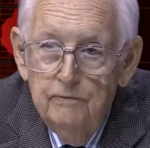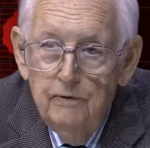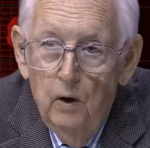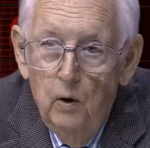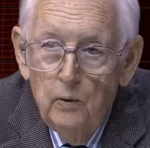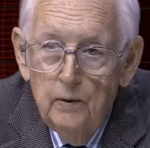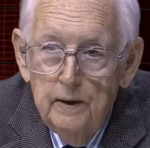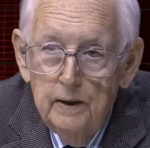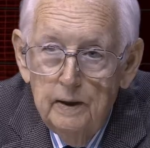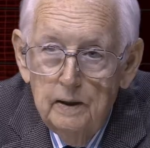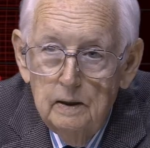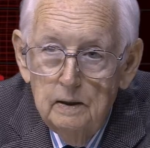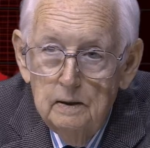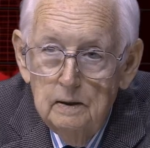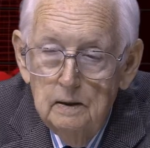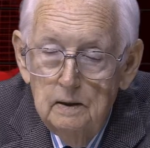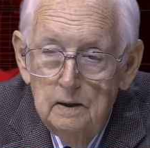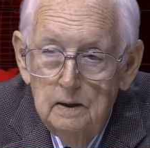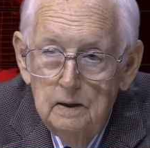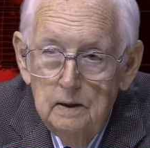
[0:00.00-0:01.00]
voting.
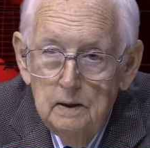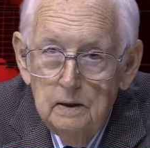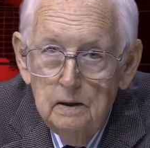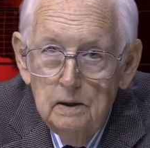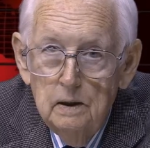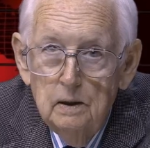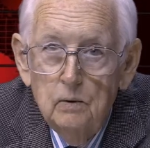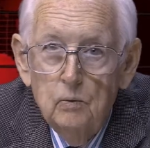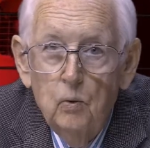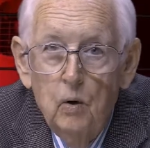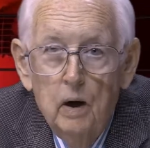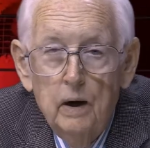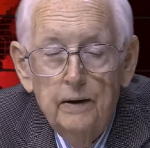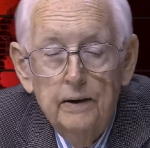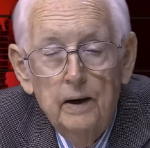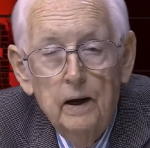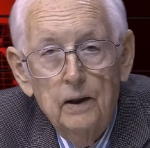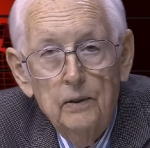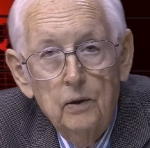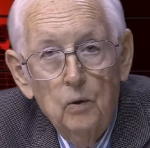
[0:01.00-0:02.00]
The one,
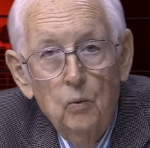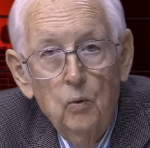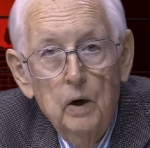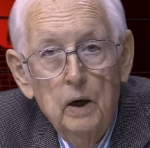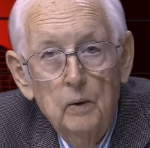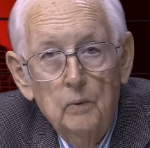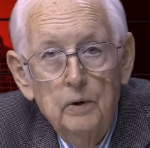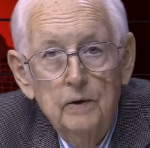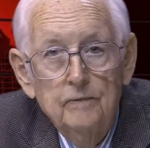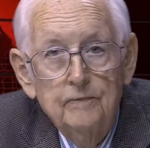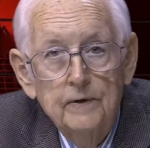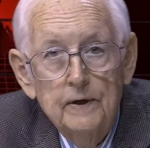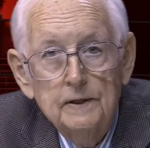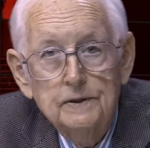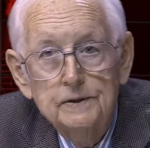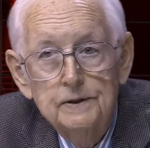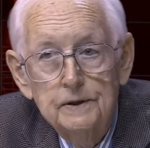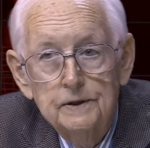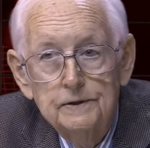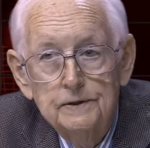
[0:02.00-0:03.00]
not the way we
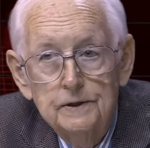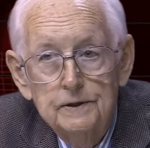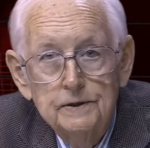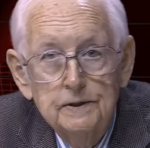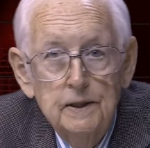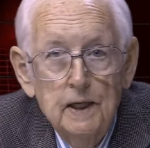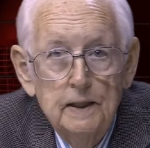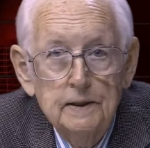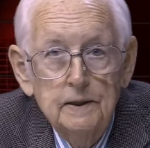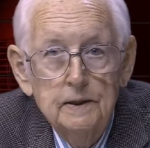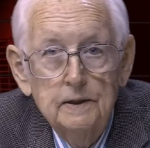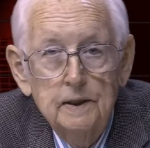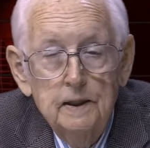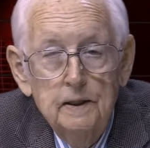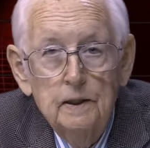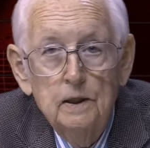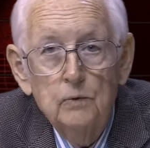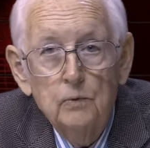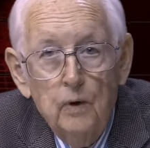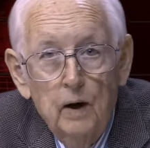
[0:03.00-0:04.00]
fix this is not to
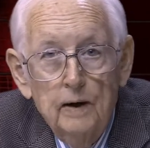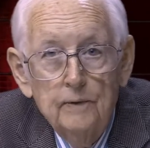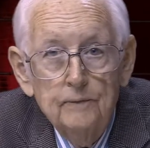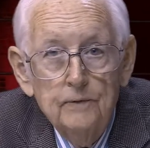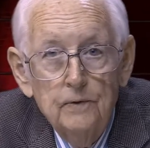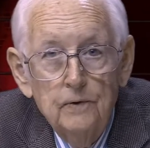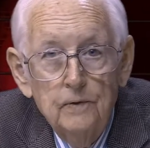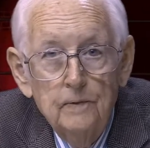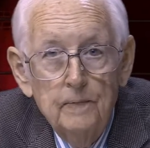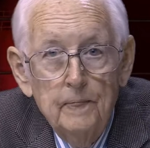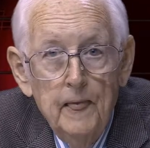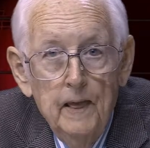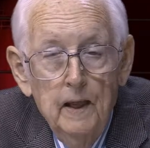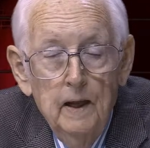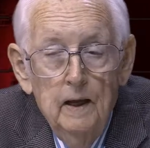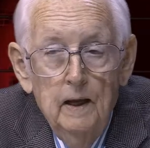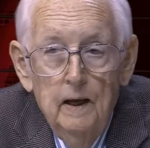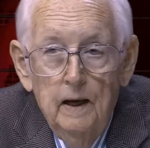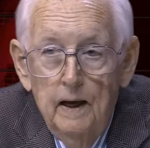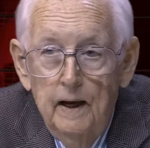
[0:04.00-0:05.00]
take your rifle
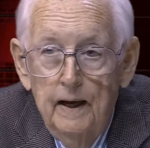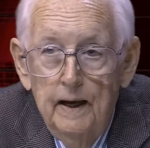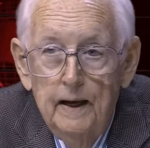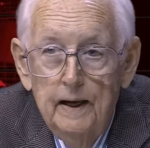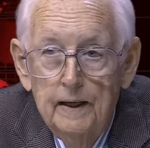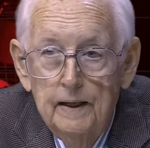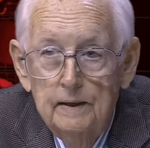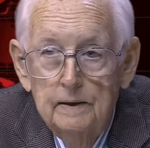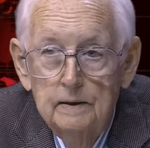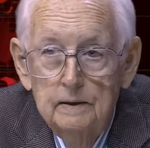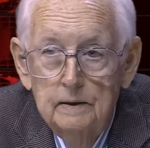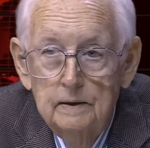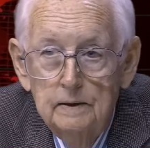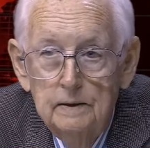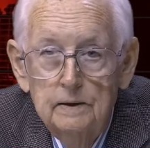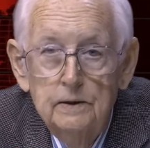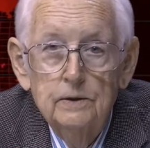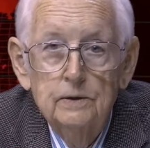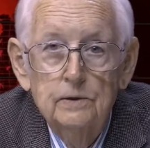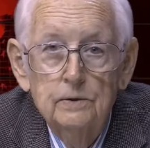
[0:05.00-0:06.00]
and
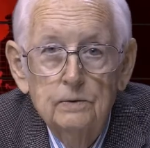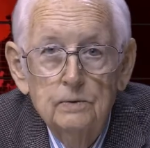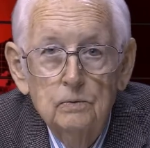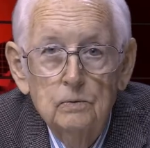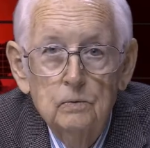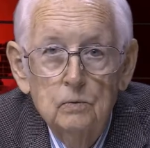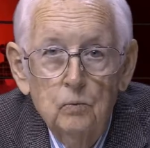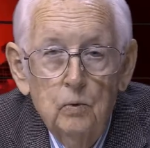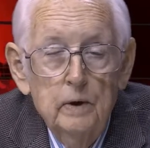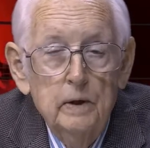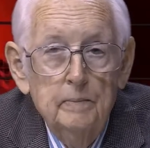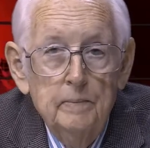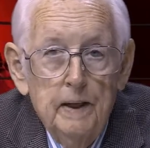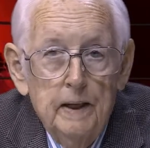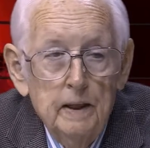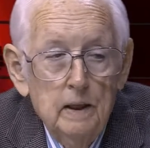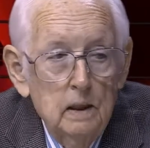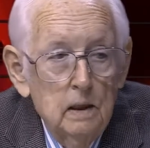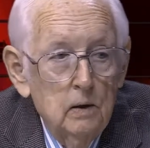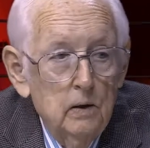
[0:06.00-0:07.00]
your
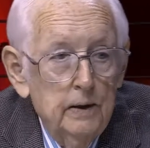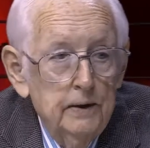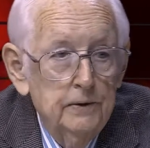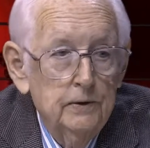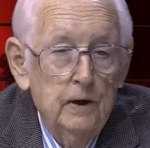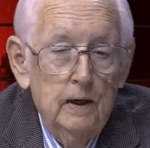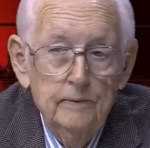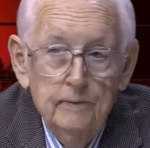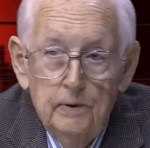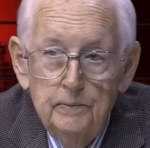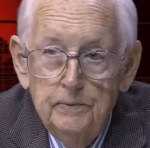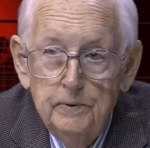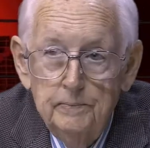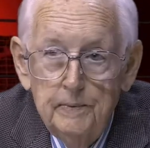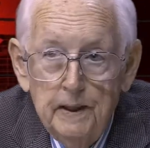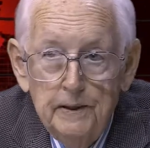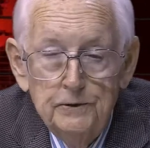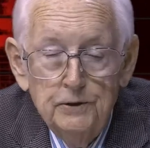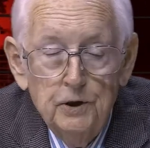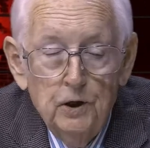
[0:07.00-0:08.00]
Winnebago and drive up to
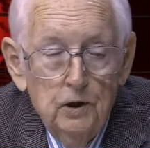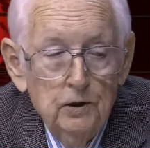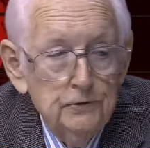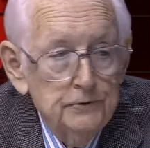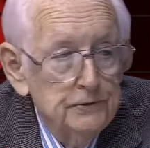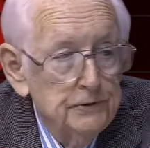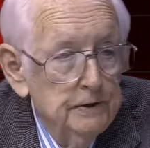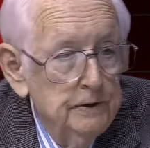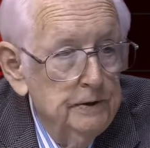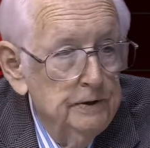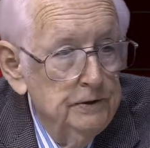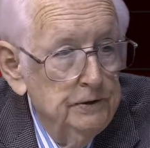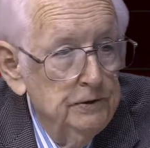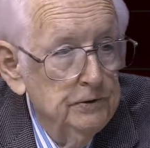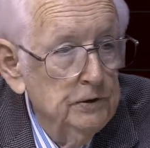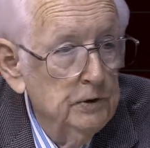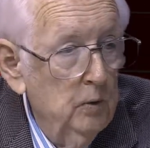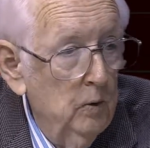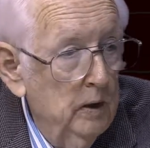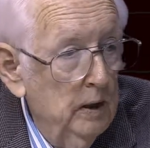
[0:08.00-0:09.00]
Mount Charleston and
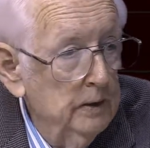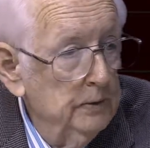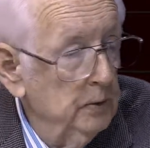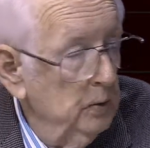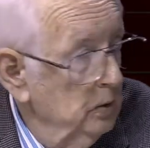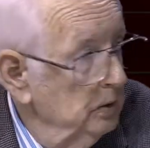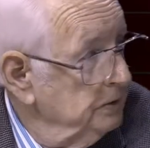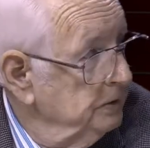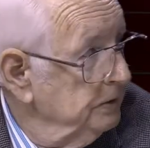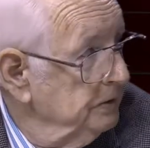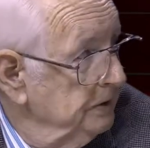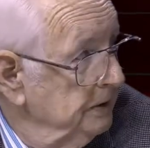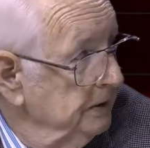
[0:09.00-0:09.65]
shoot the wild horses